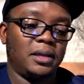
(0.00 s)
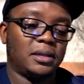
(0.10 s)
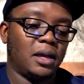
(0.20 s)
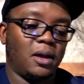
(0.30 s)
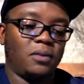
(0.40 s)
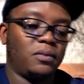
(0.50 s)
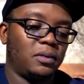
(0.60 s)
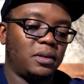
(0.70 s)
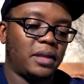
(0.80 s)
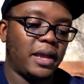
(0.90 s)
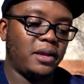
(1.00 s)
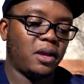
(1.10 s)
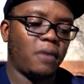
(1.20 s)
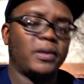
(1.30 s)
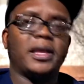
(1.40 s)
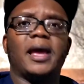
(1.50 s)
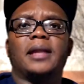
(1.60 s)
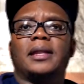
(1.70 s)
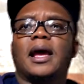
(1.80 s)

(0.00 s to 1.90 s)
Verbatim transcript: So, there you go with that.